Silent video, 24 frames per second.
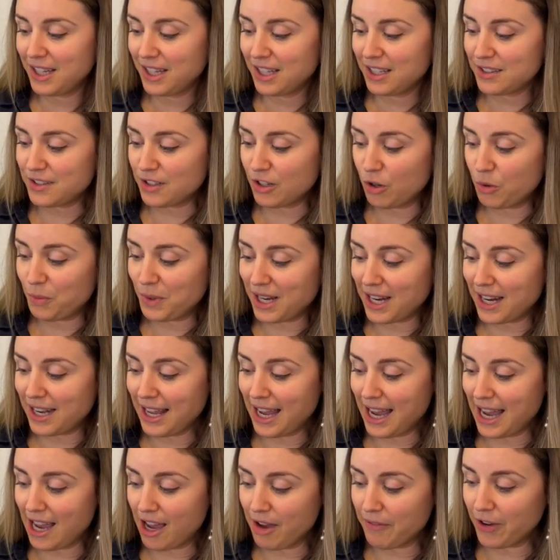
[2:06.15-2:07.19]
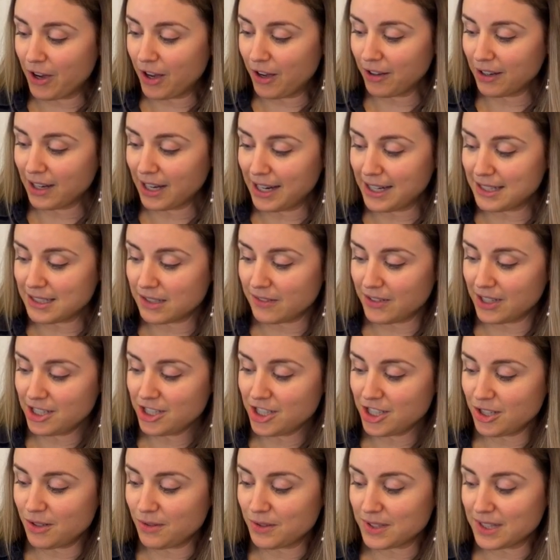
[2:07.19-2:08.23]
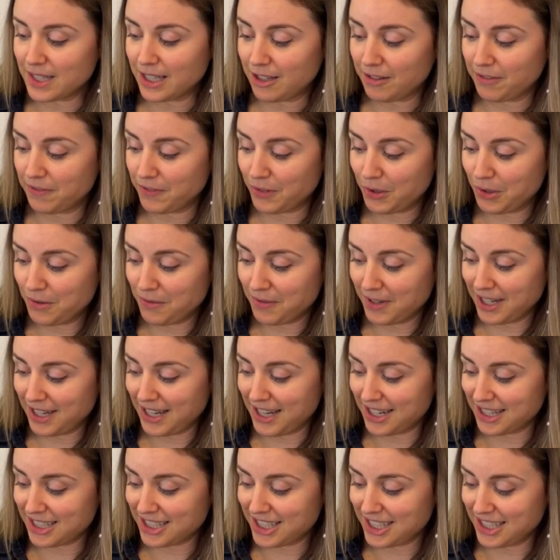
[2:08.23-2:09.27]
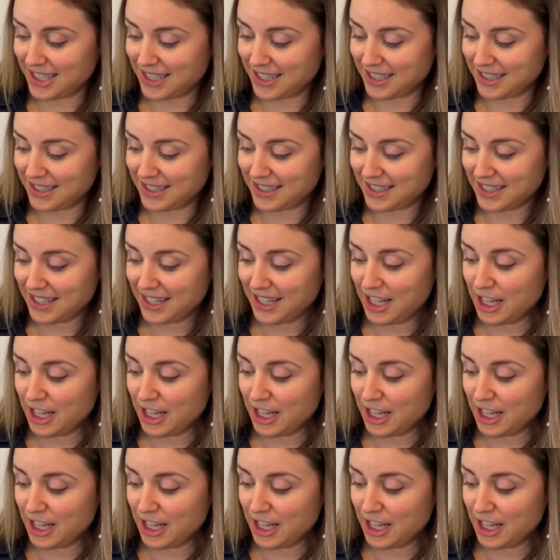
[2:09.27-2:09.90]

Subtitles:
So we can have all kinds of issues like food reactions,